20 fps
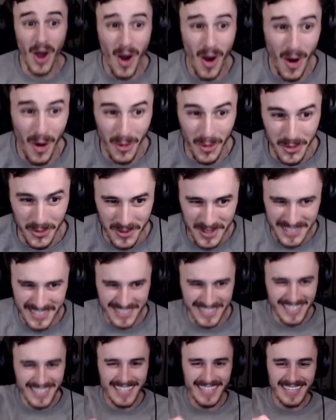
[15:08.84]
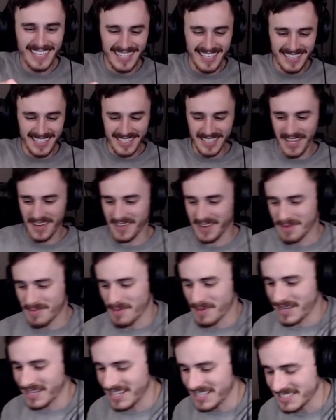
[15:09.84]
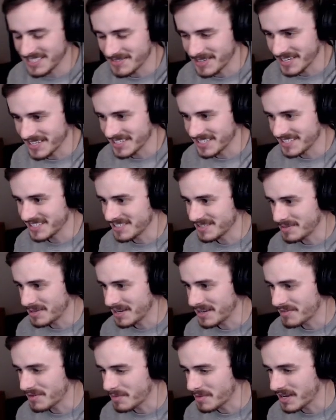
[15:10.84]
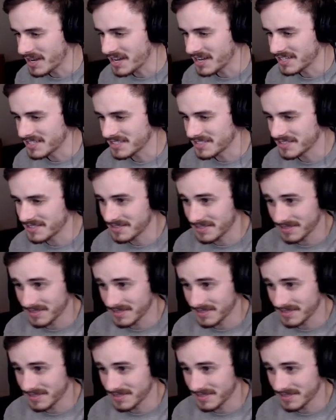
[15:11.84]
Oh, I can put my glasses back on because I'm not covering my eyes.